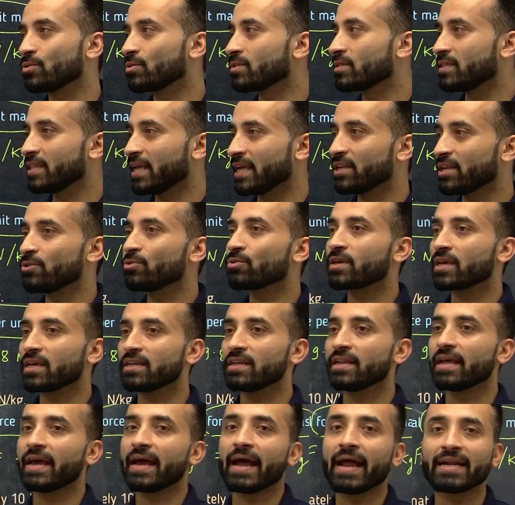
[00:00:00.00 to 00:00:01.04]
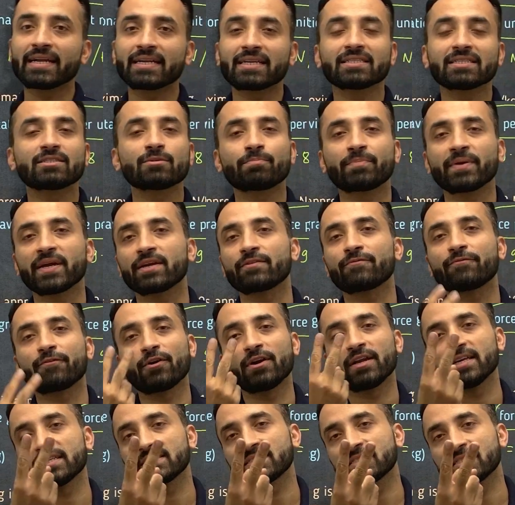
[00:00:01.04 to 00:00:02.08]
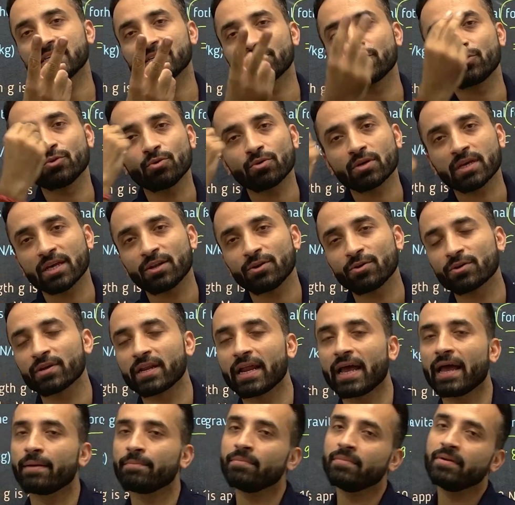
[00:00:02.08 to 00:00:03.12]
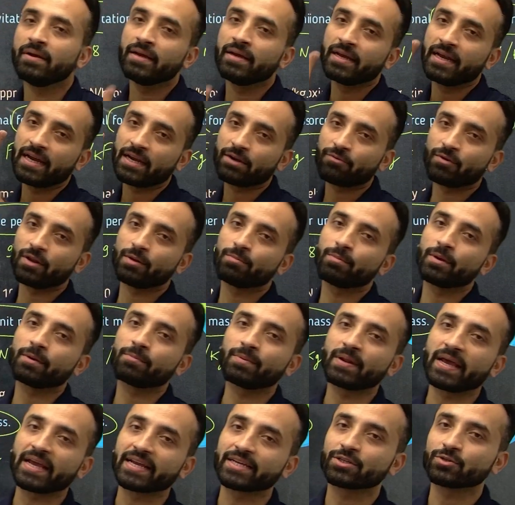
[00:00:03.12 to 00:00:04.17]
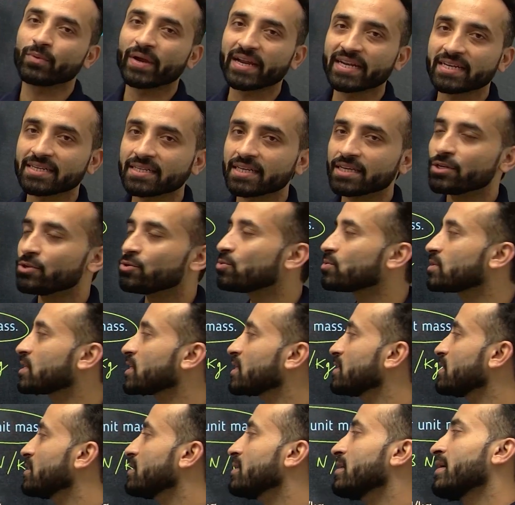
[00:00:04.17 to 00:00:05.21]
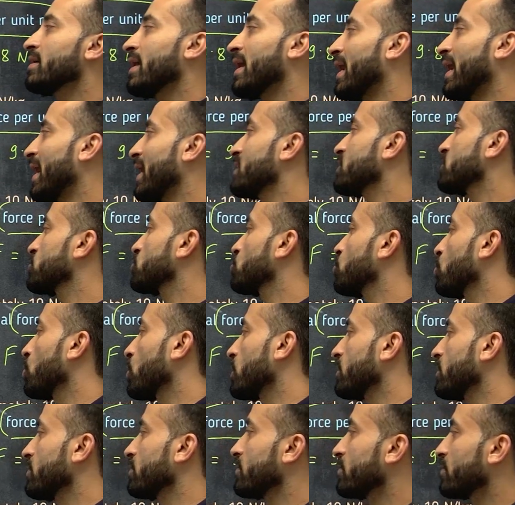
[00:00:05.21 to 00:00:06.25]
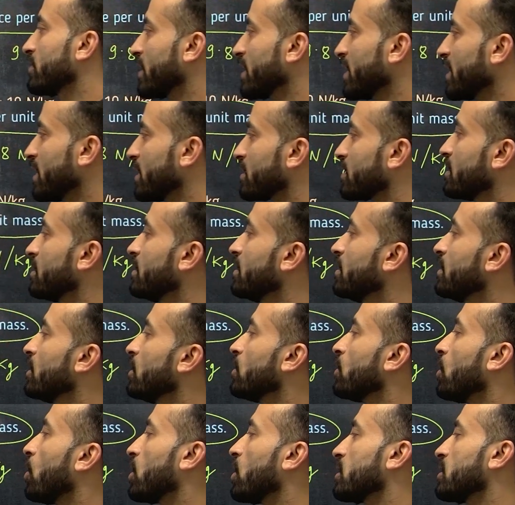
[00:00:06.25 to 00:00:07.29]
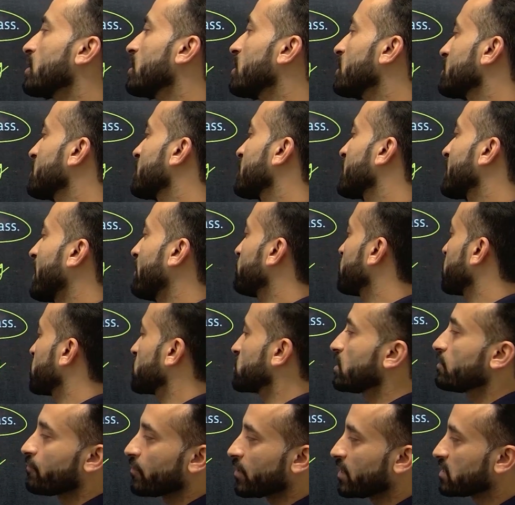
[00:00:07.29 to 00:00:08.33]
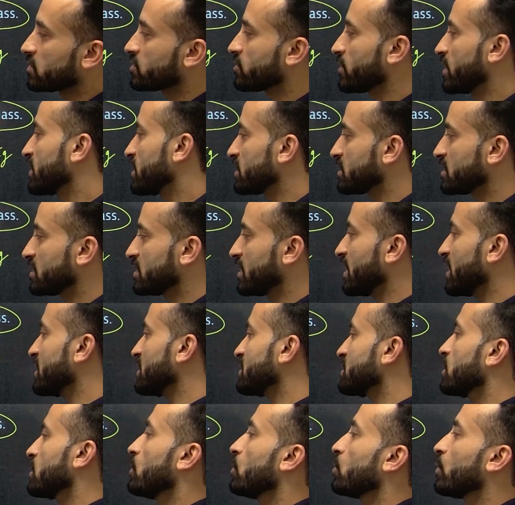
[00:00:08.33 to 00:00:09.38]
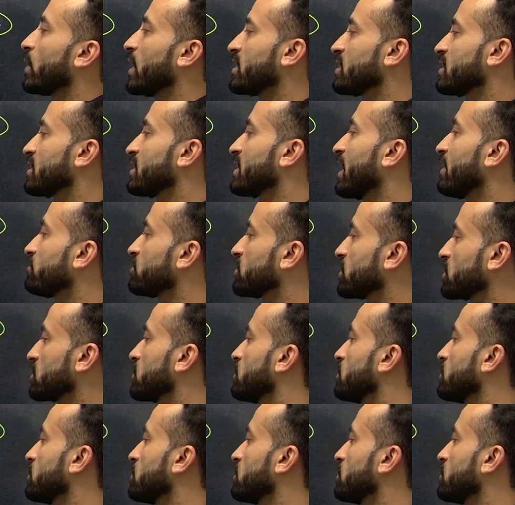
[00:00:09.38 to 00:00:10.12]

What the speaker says: then you can anticipate for, let's say, 2 kilogram, it will be applying 20 Newton and so on, right? On earth, the gravitational field strength is this, while the gravitational